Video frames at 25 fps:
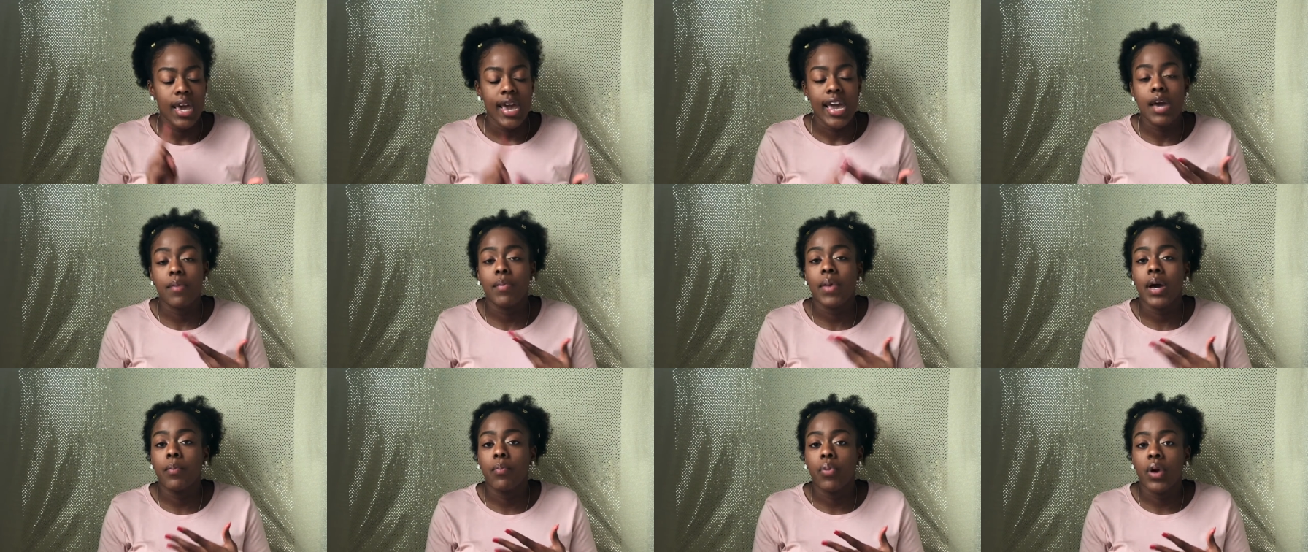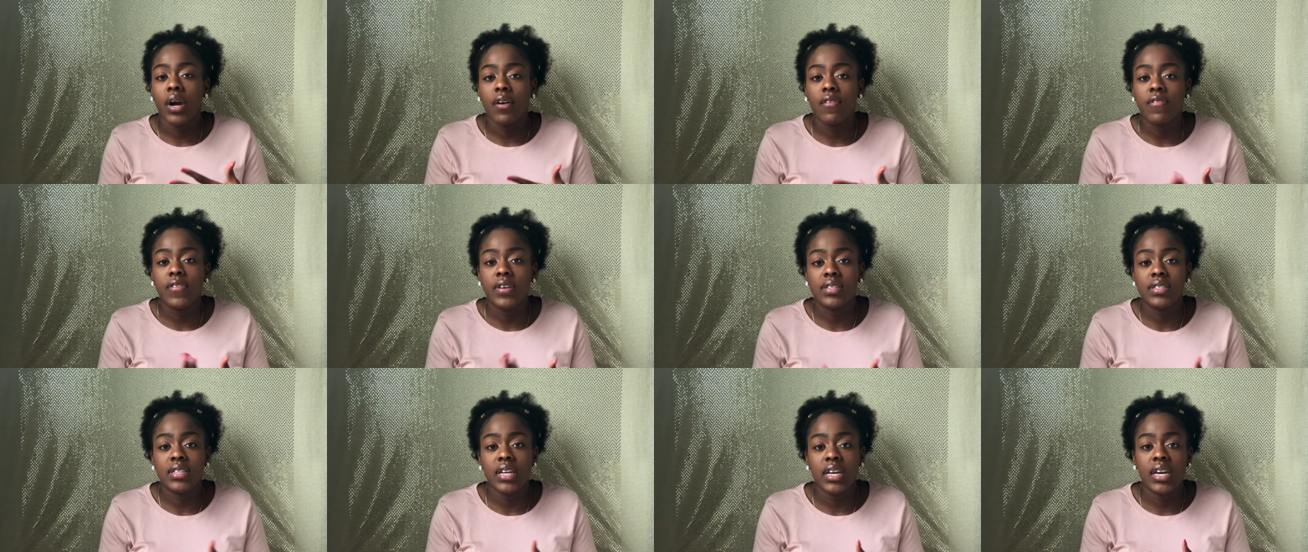and my
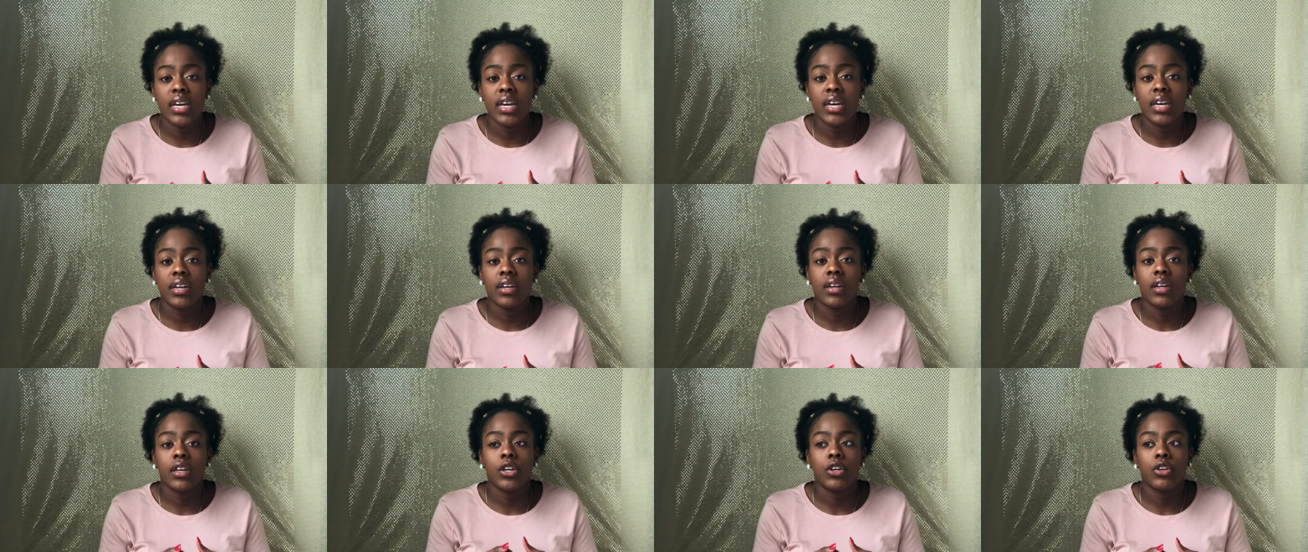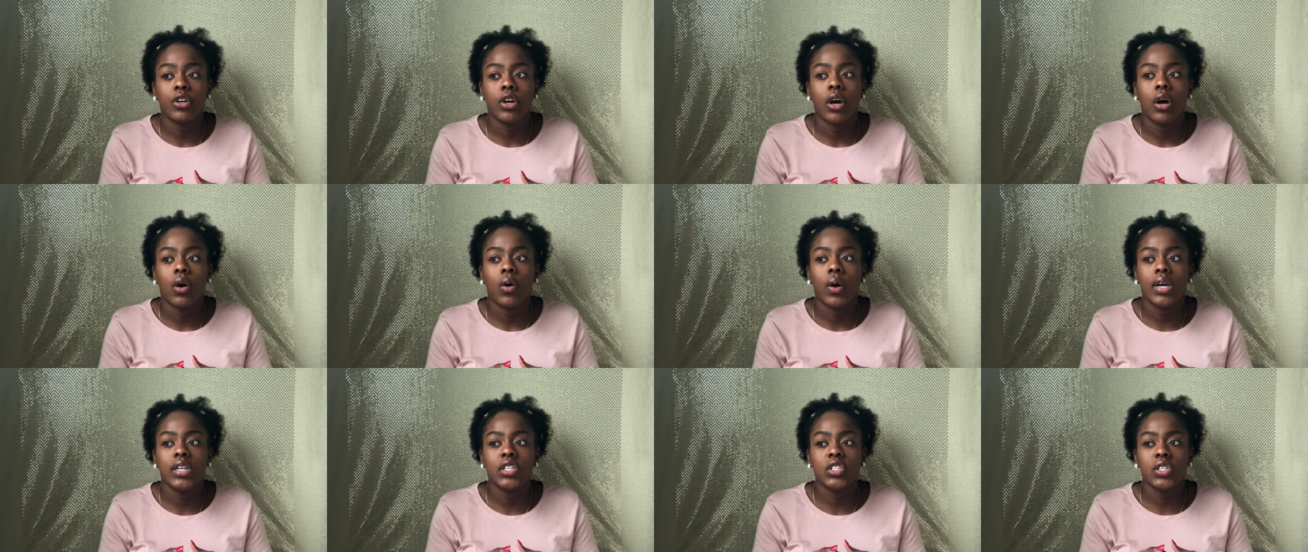breakfast in, you
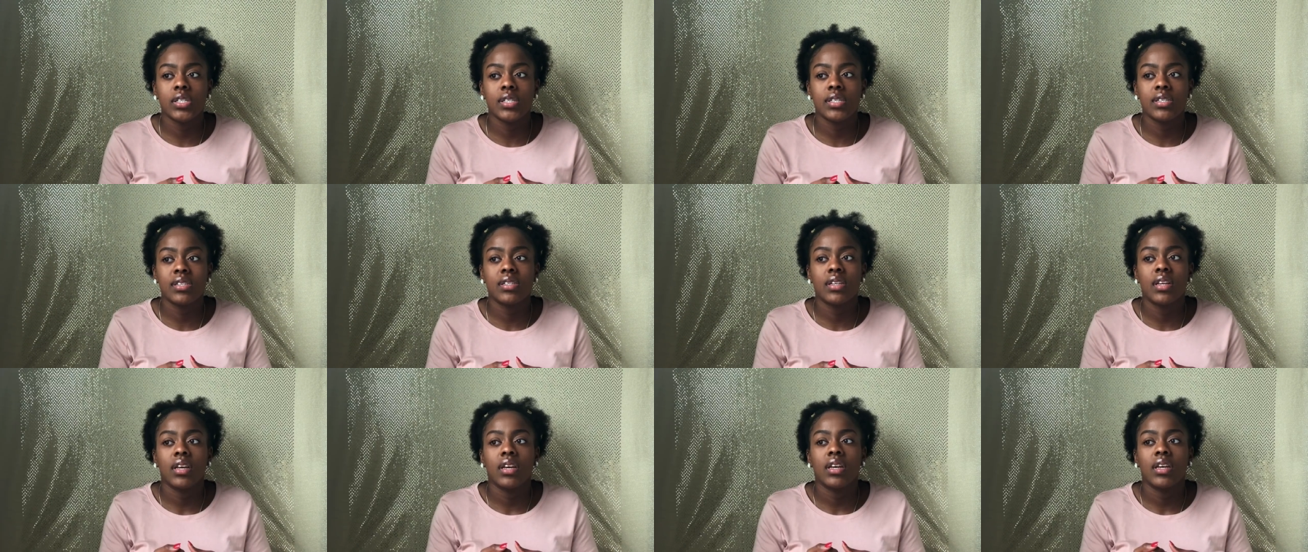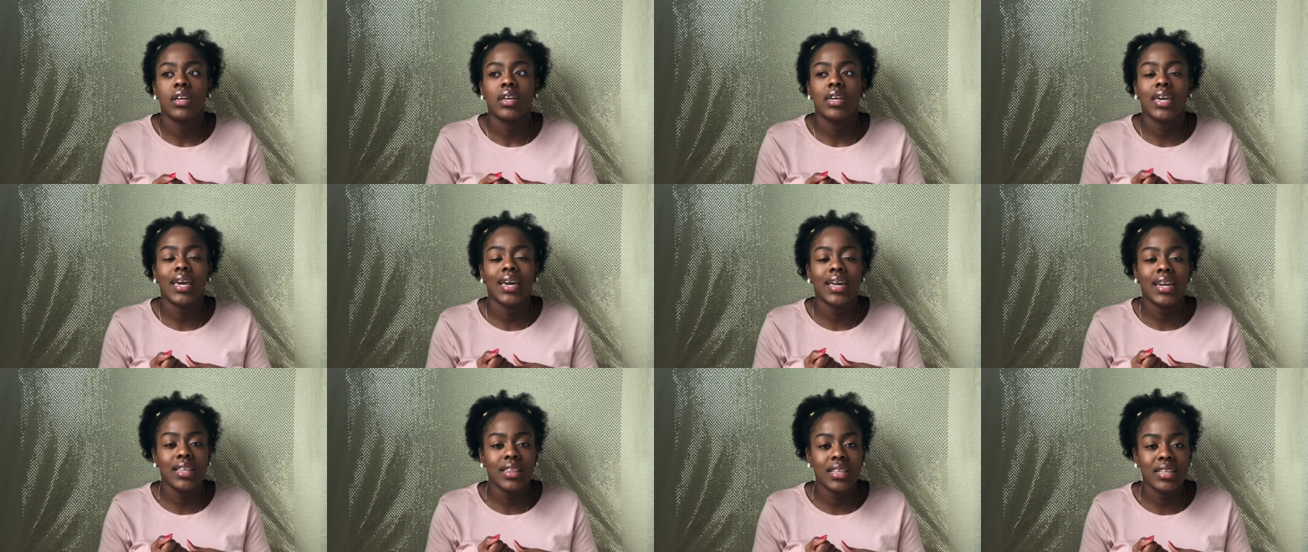know, and just
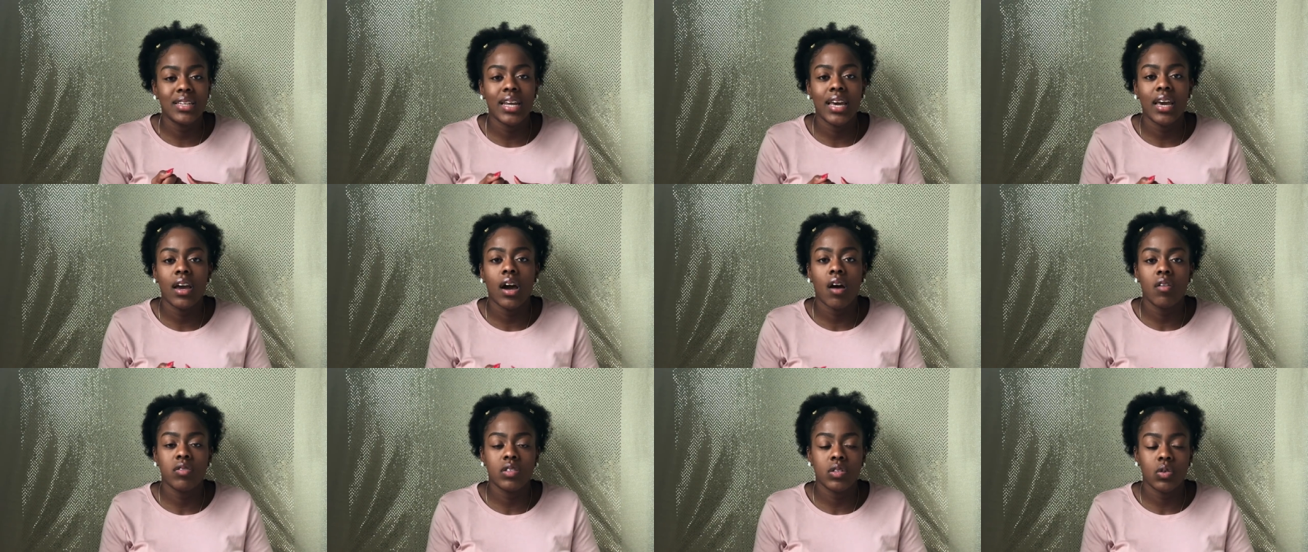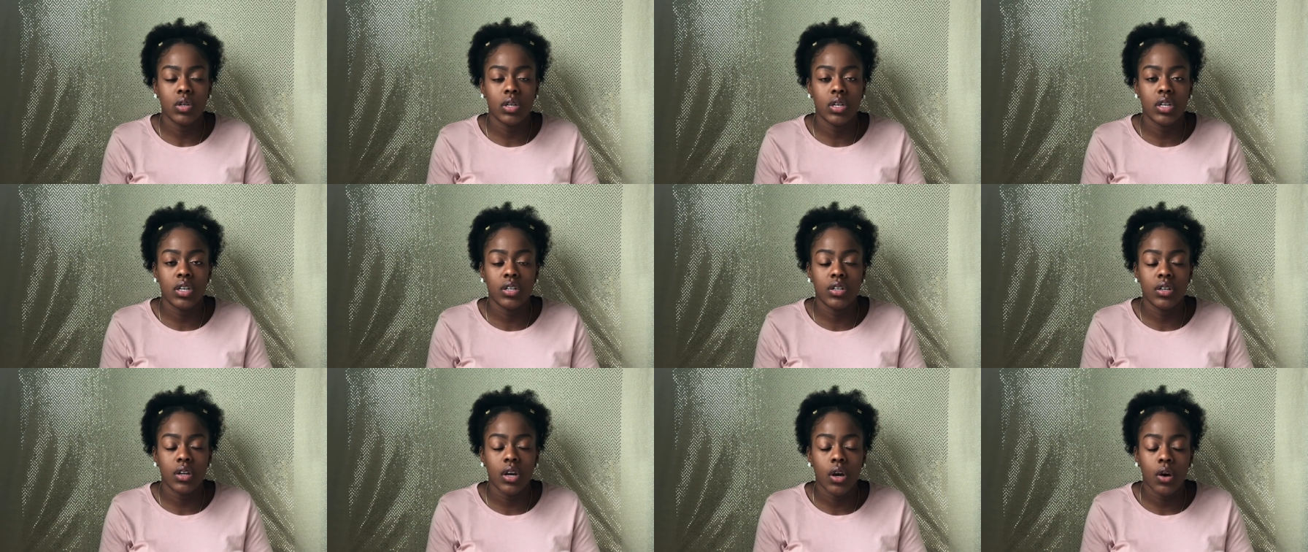getting the day off to a
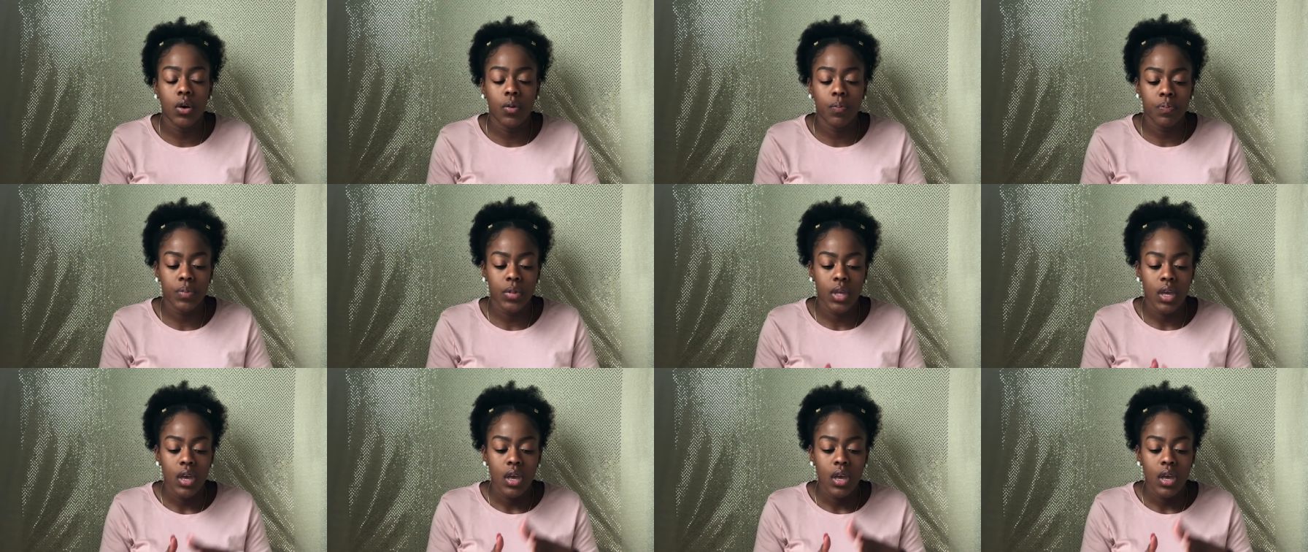good note.